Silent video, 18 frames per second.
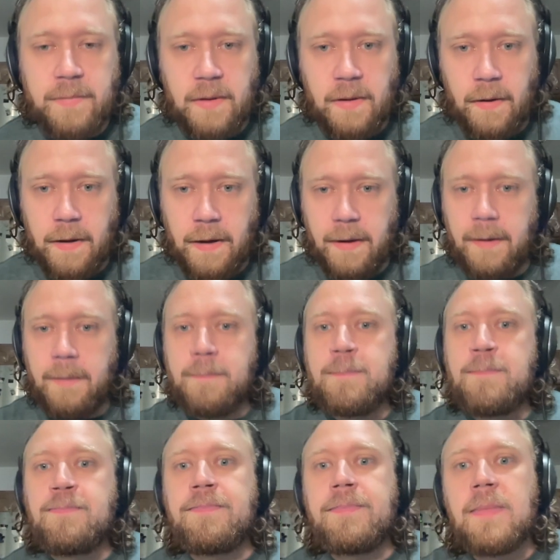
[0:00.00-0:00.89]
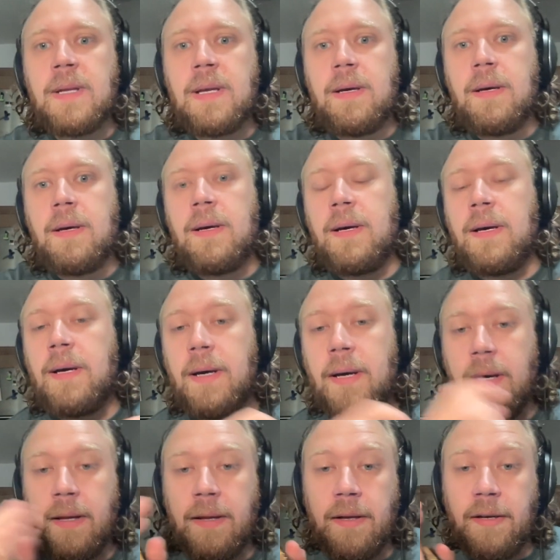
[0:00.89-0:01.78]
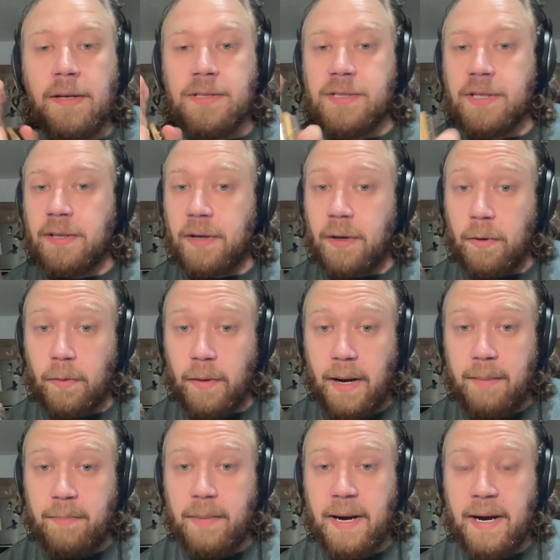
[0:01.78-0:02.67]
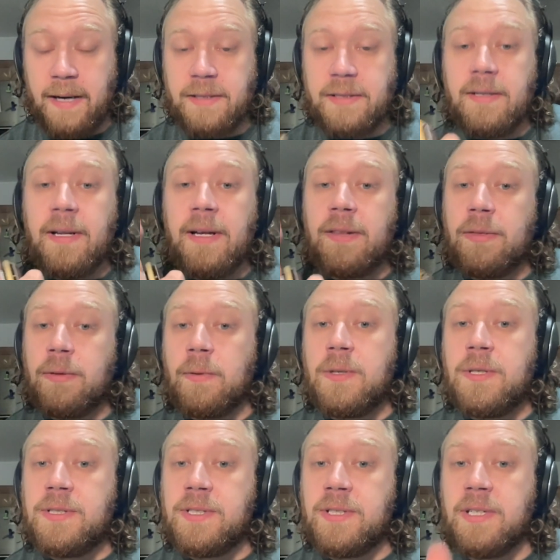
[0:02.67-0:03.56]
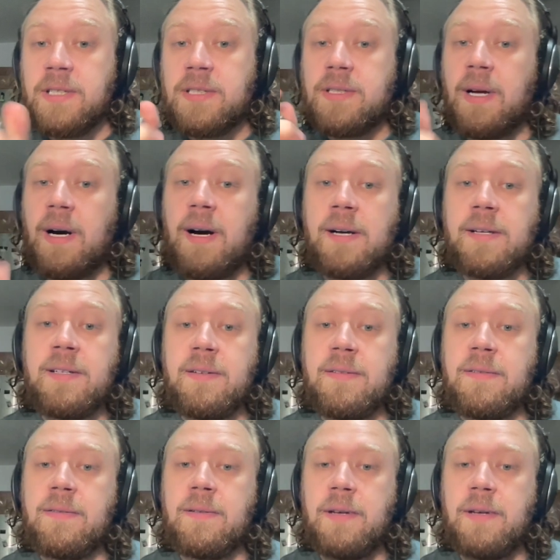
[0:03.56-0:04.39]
Okay, and then he's going to go right back to that 3/6 octave,